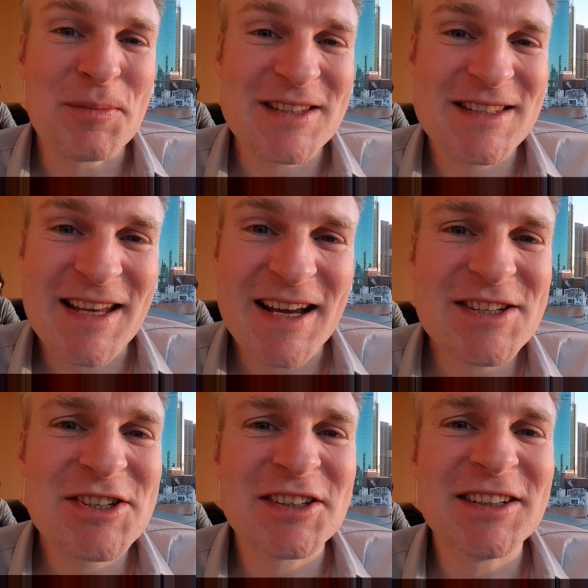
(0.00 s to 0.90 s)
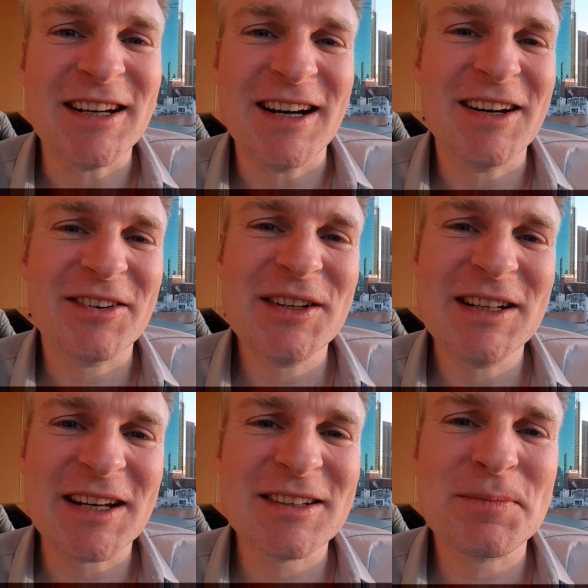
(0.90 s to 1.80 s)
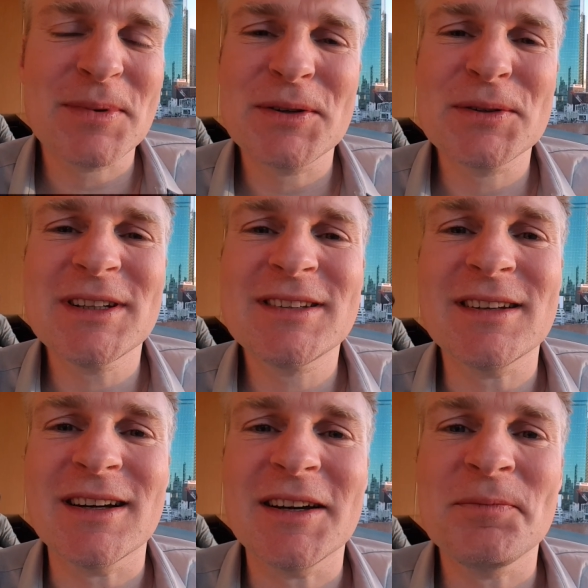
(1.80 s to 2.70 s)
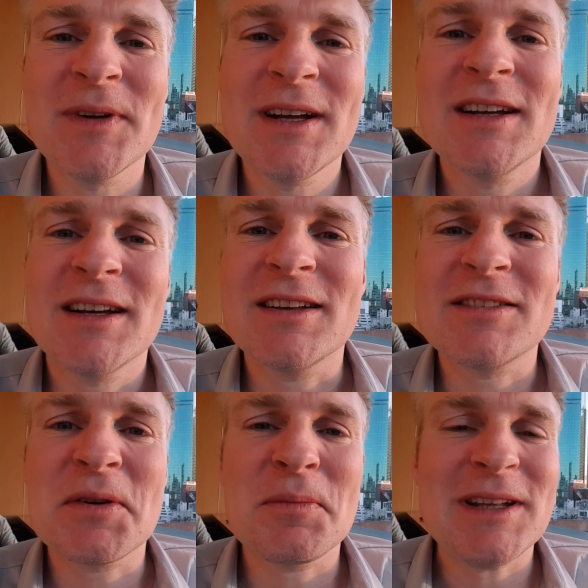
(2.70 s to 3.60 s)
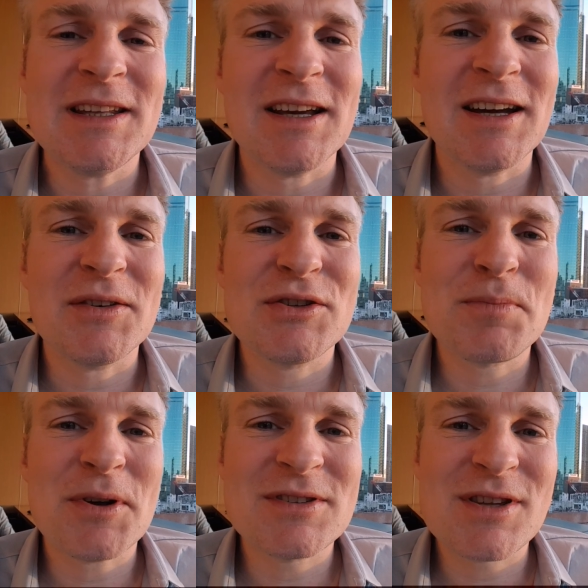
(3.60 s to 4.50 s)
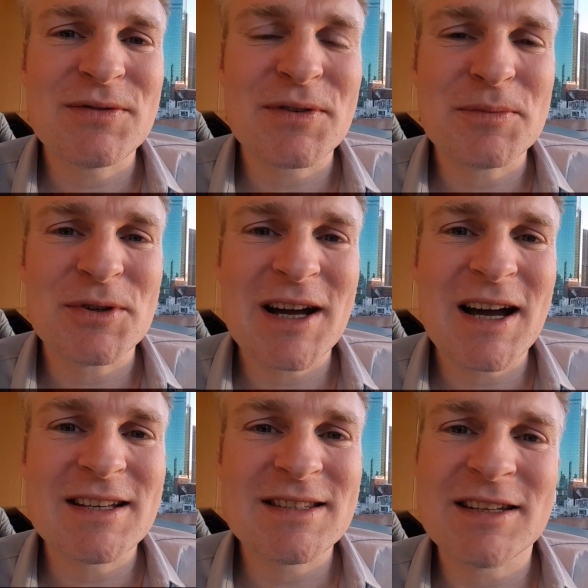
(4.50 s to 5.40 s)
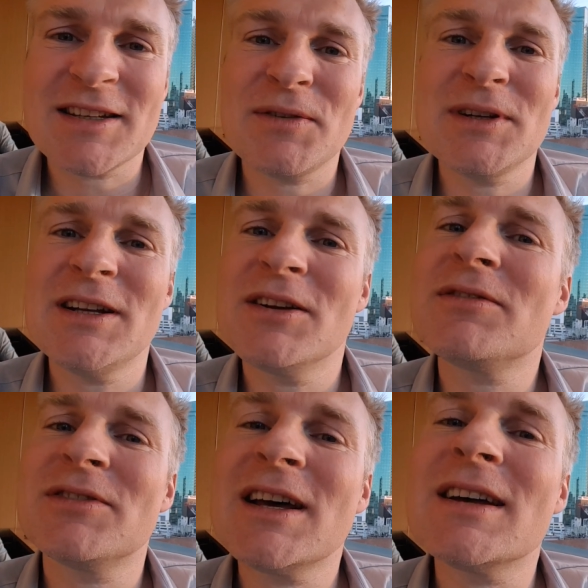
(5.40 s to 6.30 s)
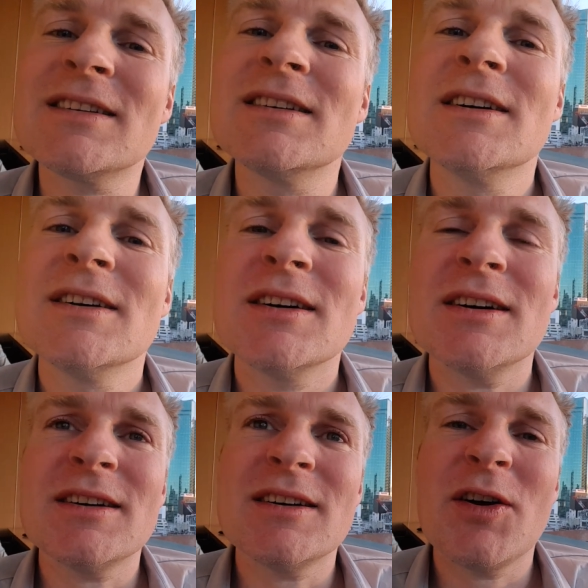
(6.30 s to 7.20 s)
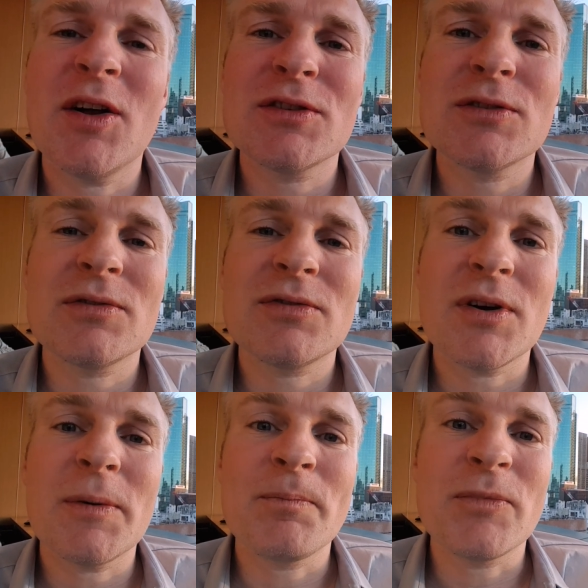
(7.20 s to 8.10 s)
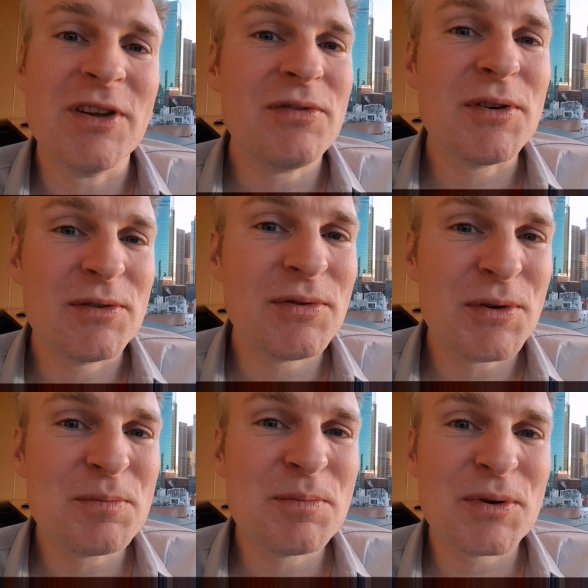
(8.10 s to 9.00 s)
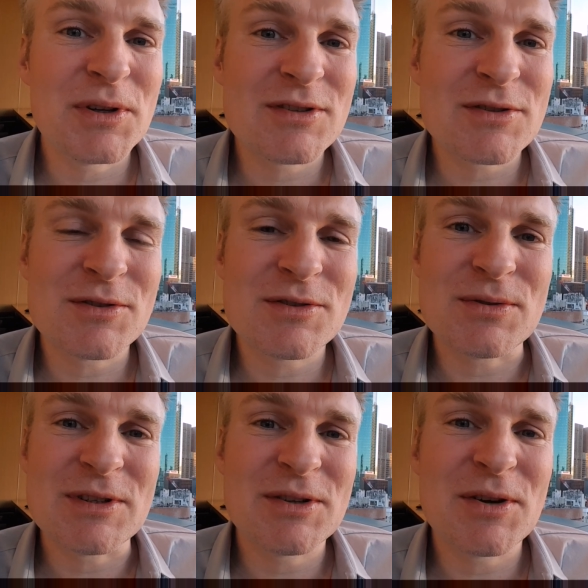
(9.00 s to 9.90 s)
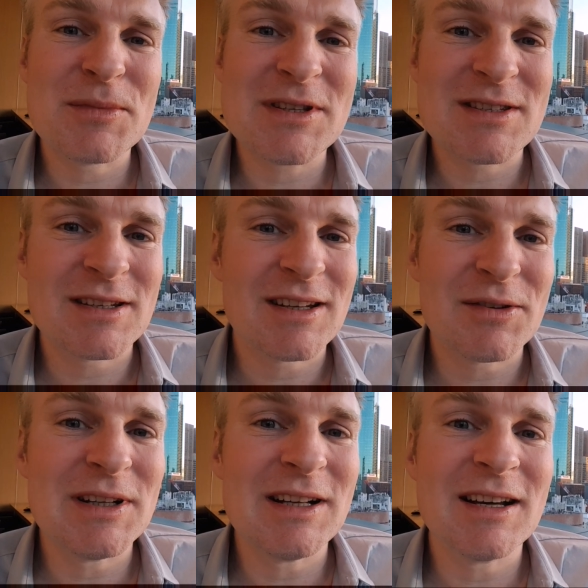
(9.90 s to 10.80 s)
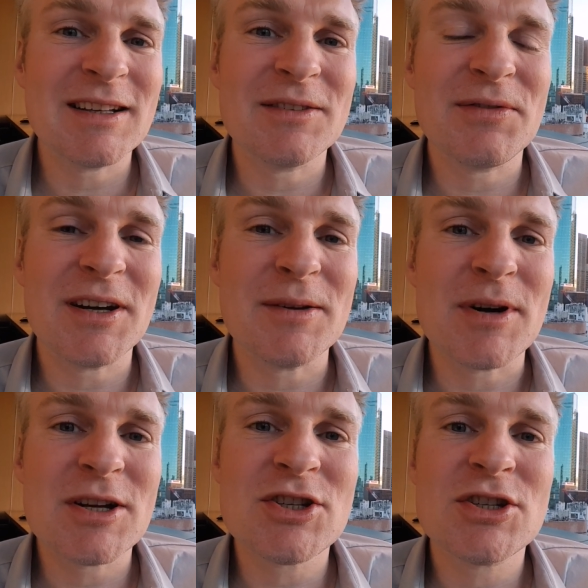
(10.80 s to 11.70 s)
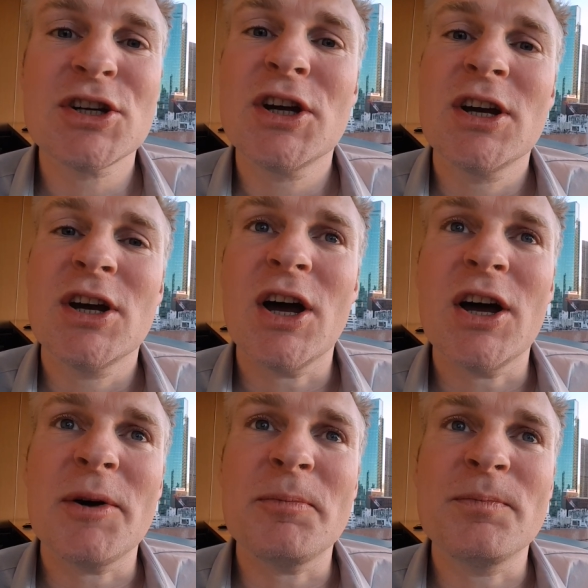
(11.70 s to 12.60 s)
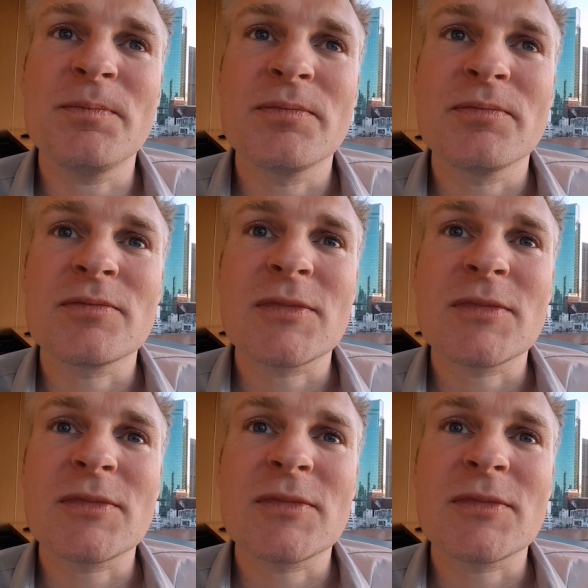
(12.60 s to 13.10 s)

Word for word: comment section uh, really exploded. Um, uh, so many uh, responses from you guys and I really love that uh, a lot of um, different viewpoints also in the comments and I really like that very much um,